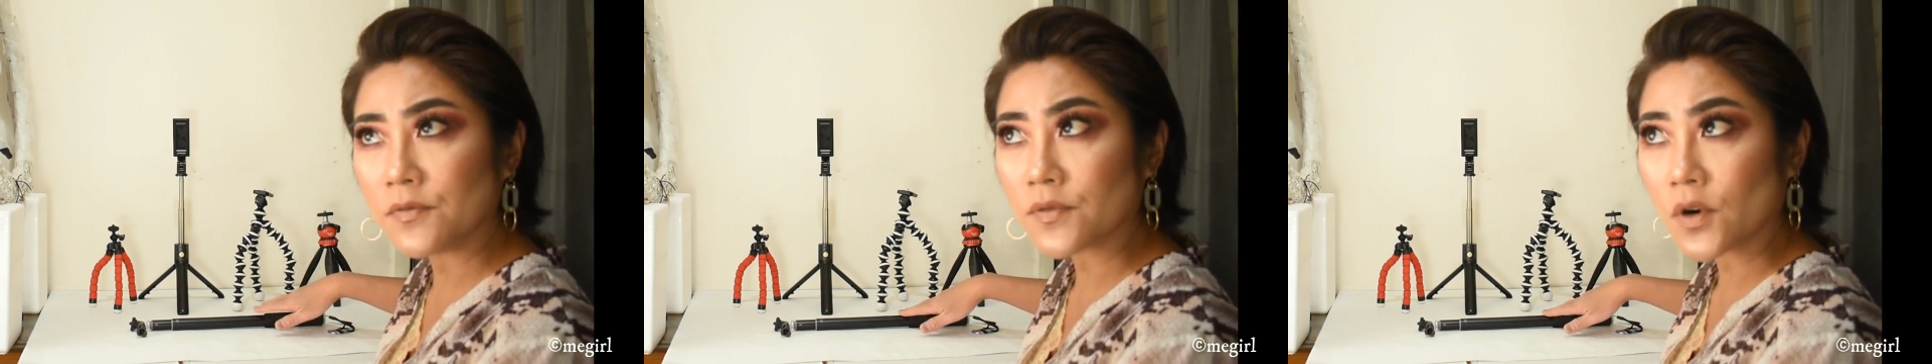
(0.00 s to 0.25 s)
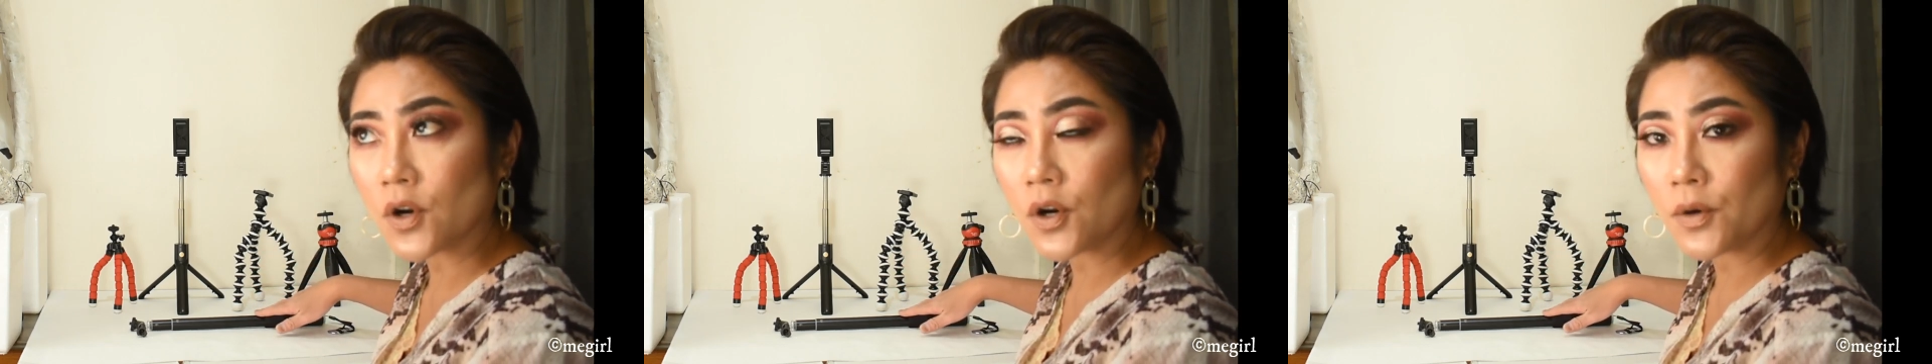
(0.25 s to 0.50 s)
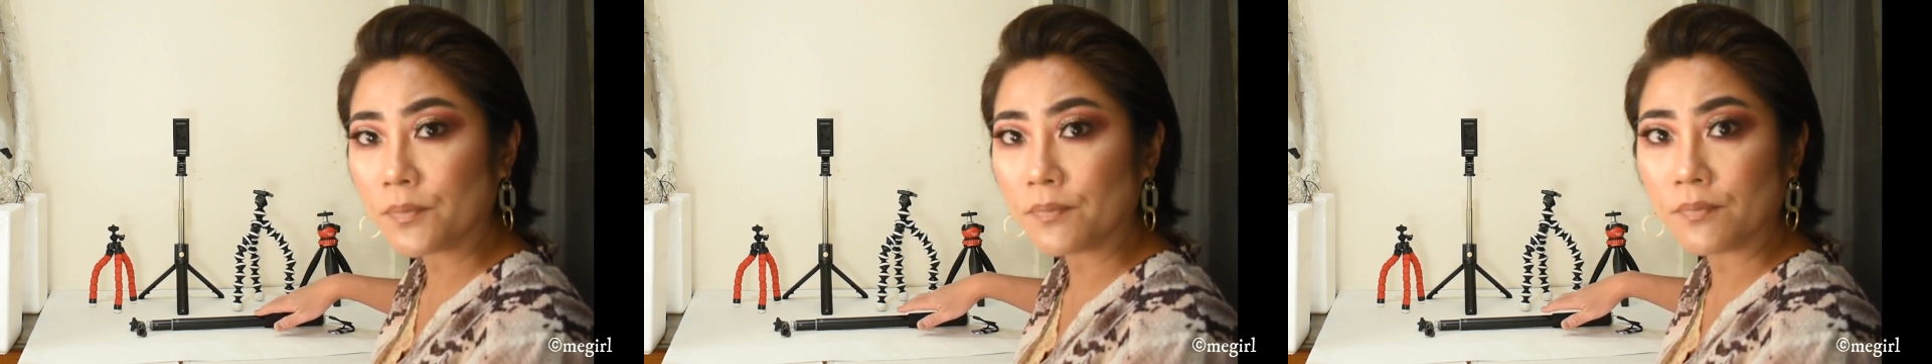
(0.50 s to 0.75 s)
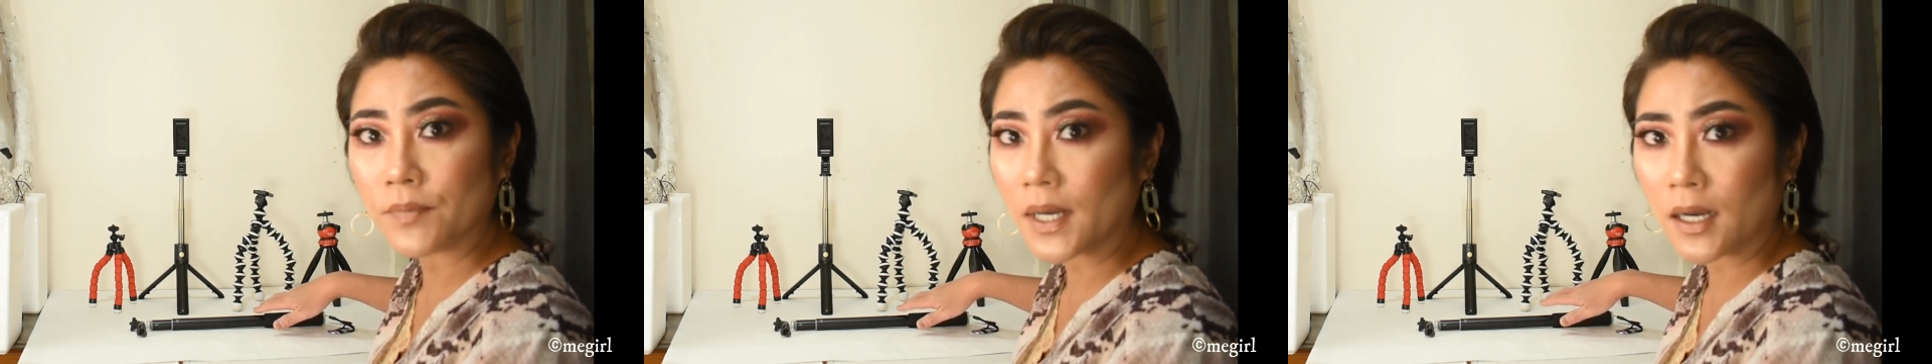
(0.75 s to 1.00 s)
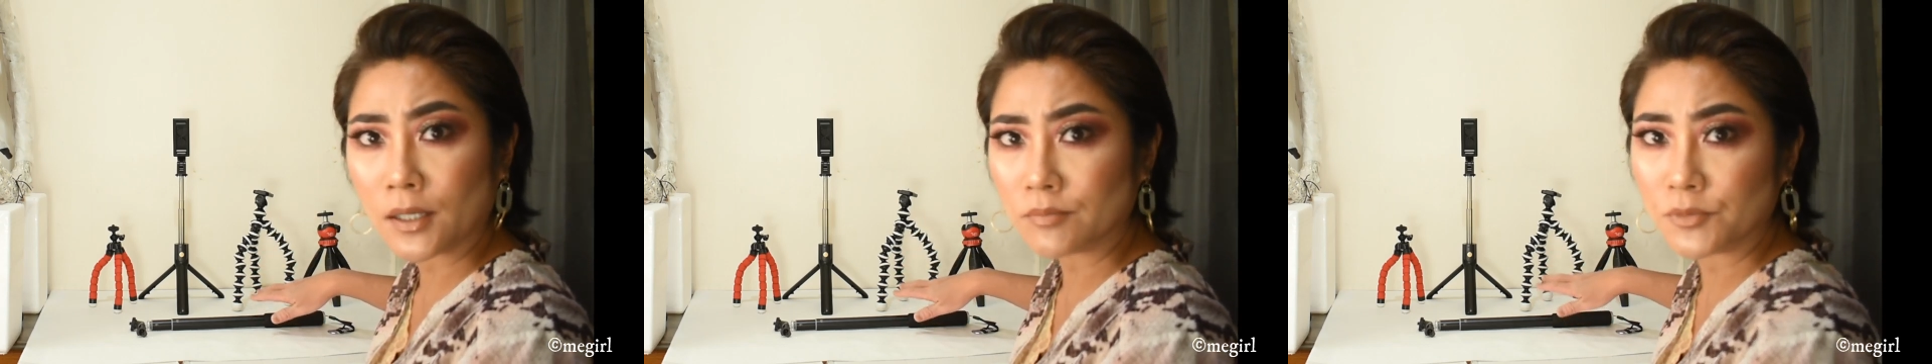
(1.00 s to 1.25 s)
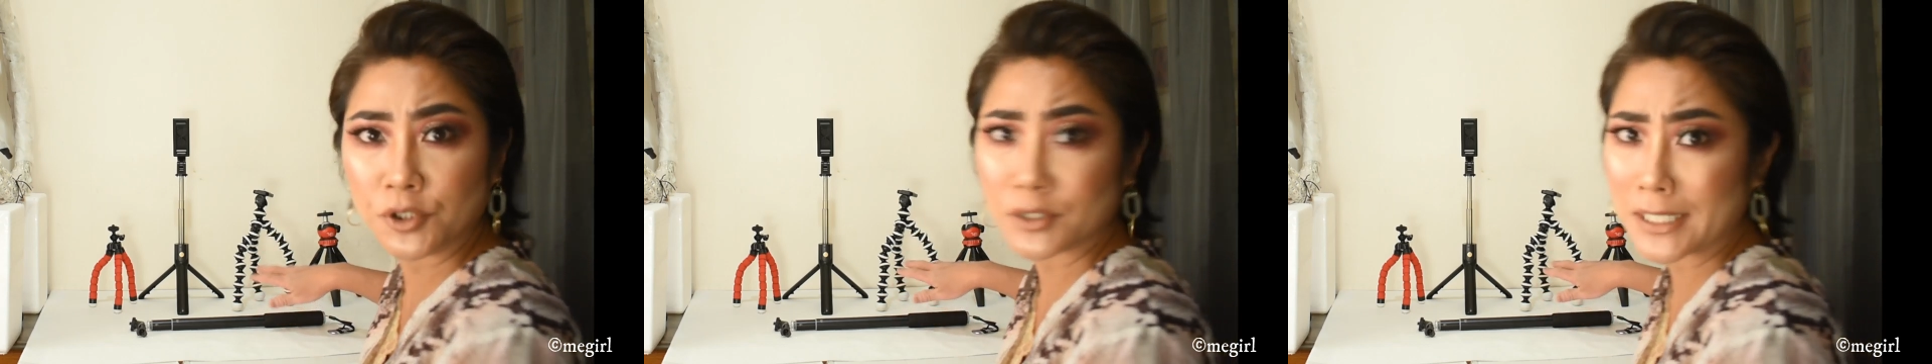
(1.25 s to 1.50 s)
from
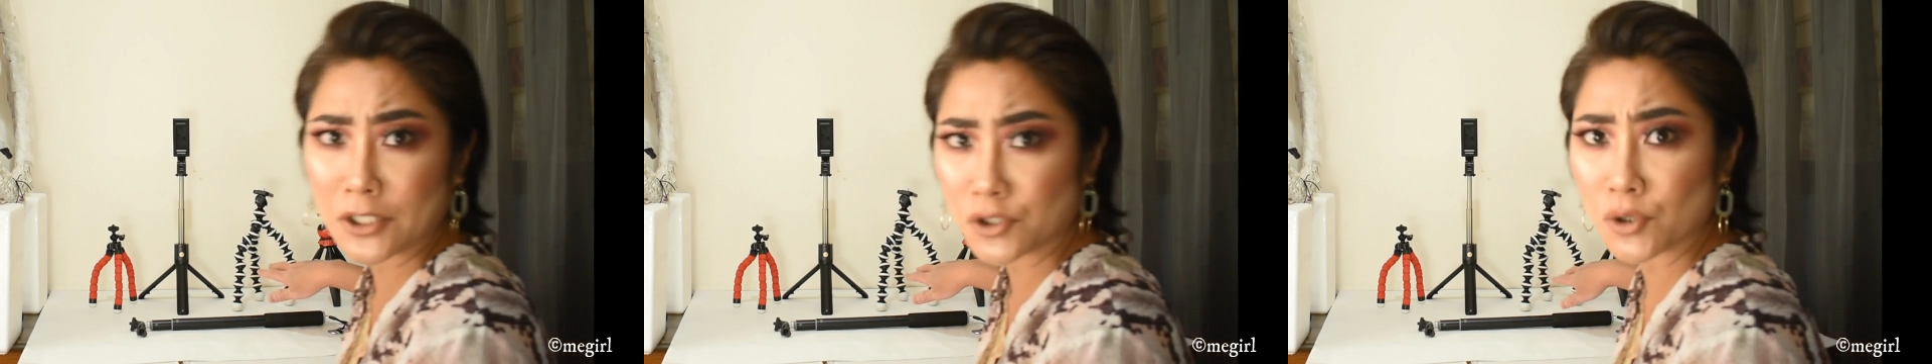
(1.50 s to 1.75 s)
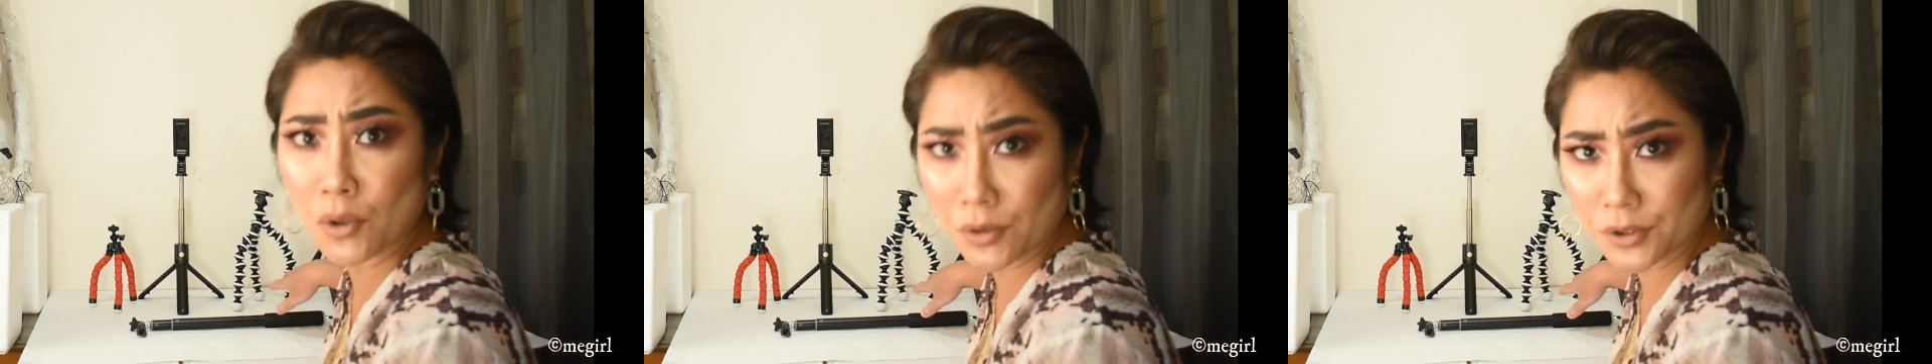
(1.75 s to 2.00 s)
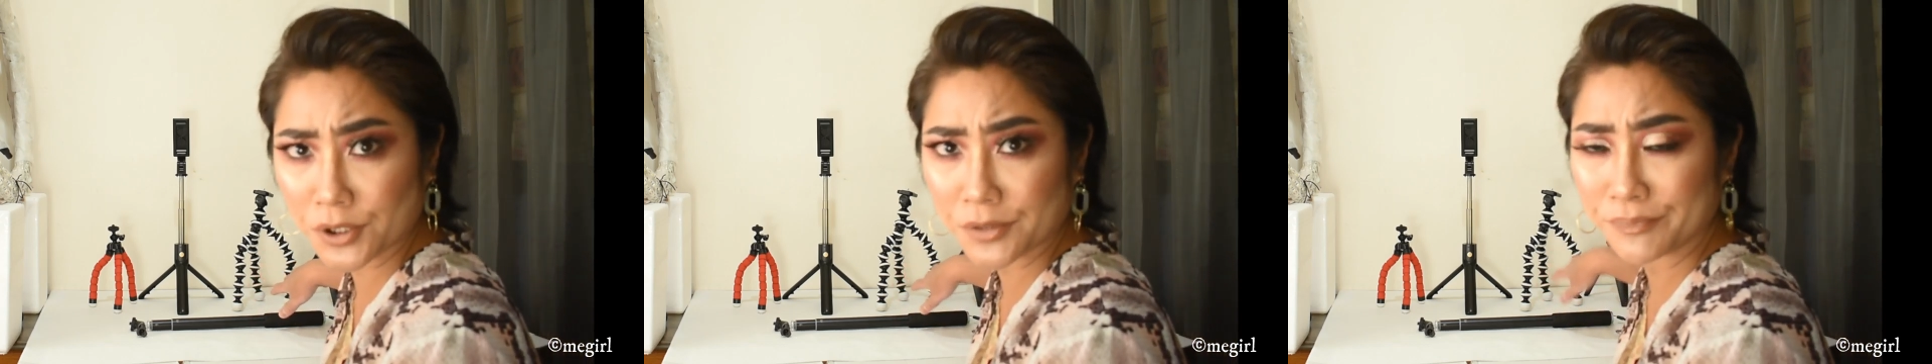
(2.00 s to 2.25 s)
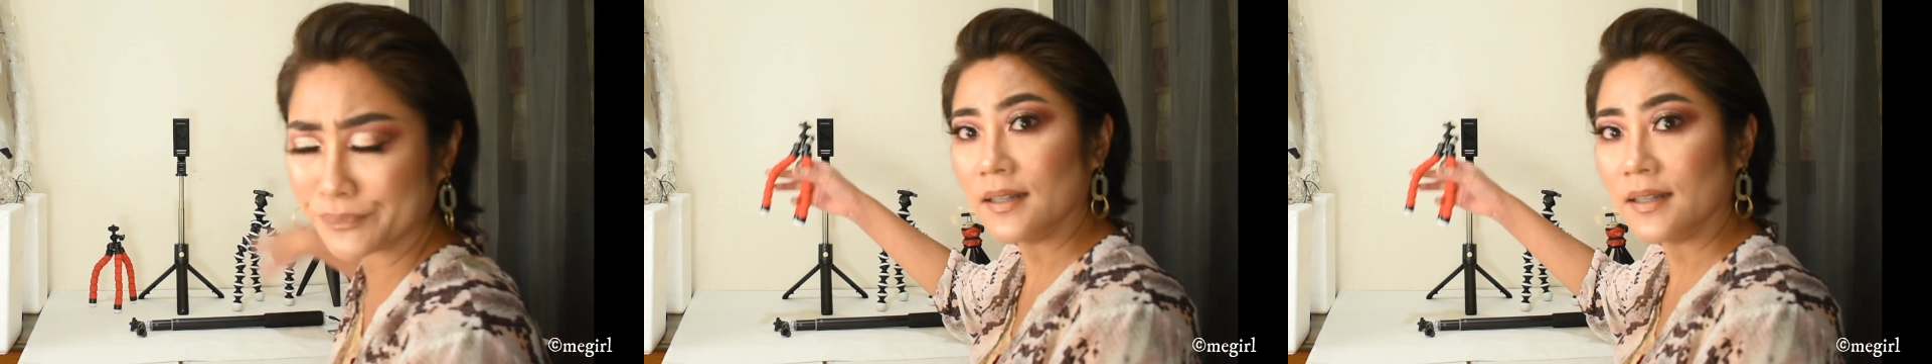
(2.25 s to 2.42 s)
New Zealand stores.